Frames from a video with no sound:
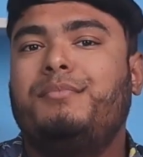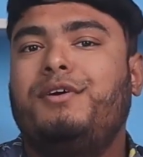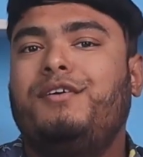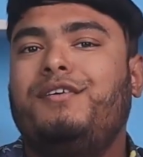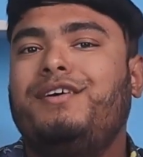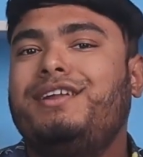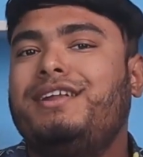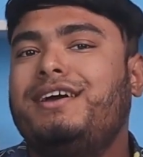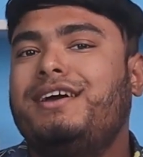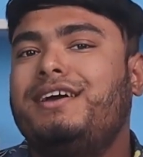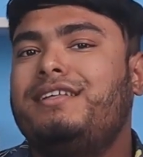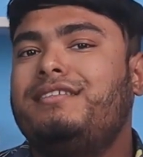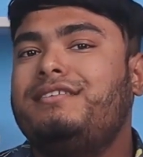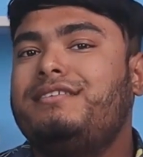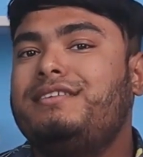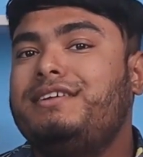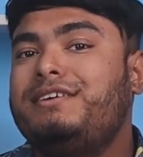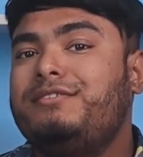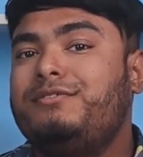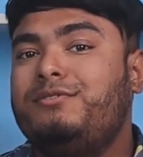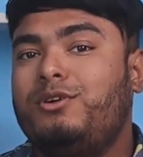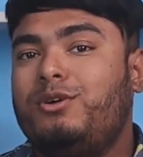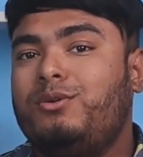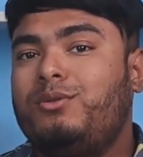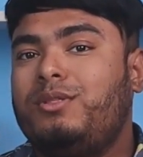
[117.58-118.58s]
Barrina
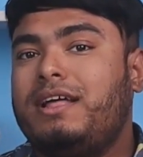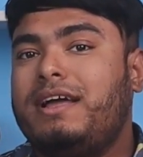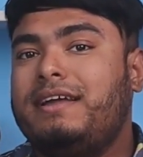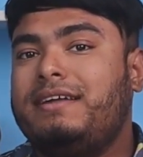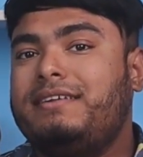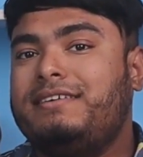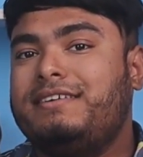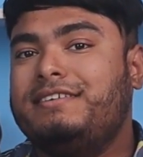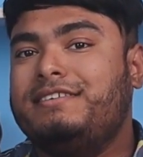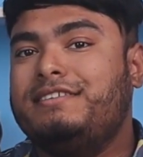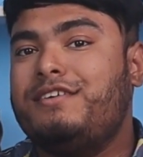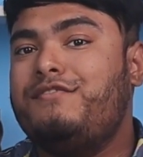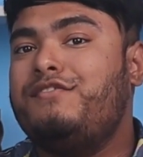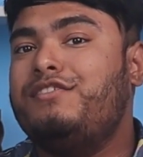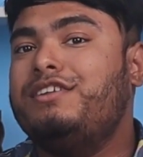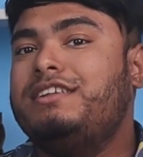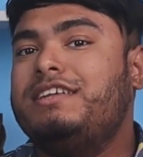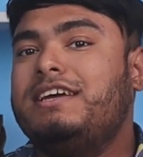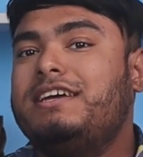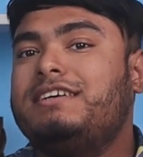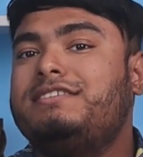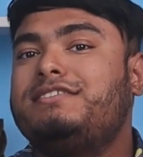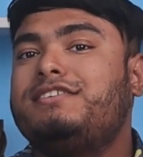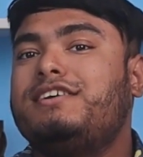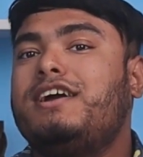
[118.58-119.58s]
LED grow light is a
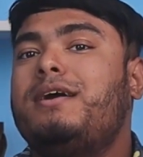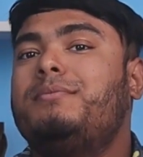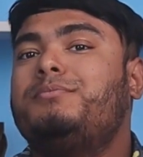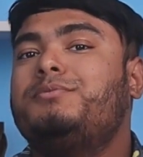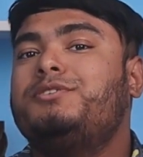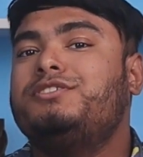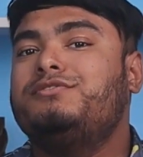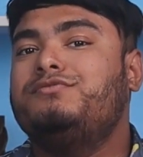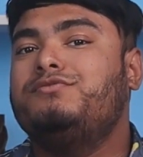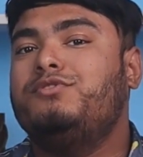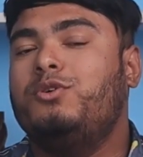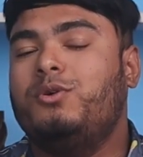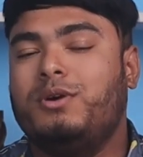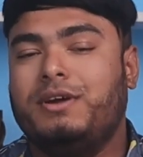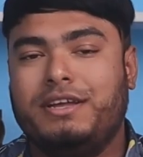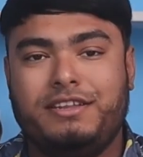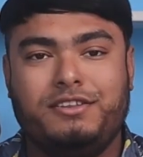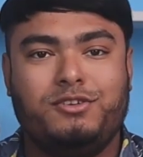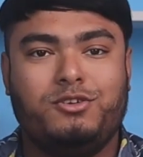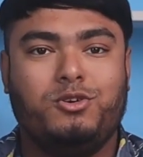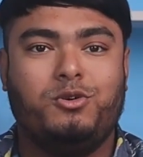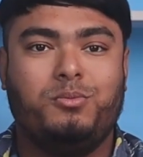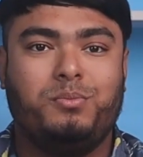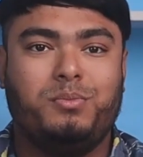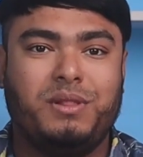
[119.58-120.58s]
fantastic option for
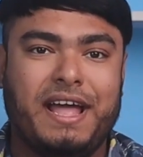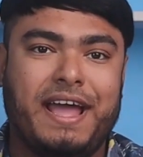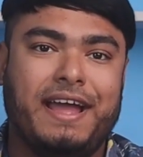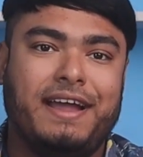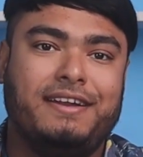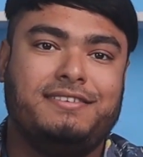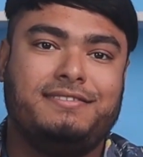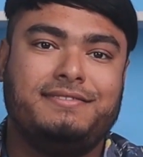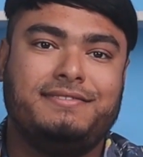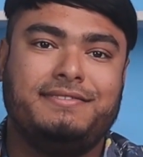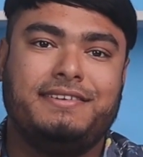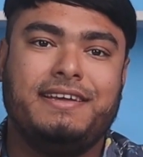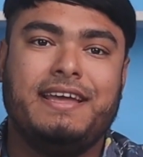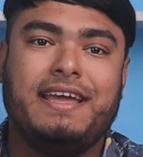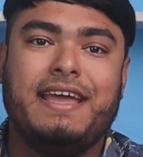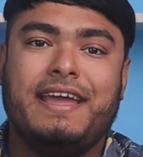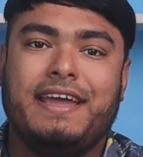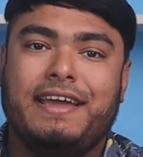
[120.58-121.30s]
indoor plants.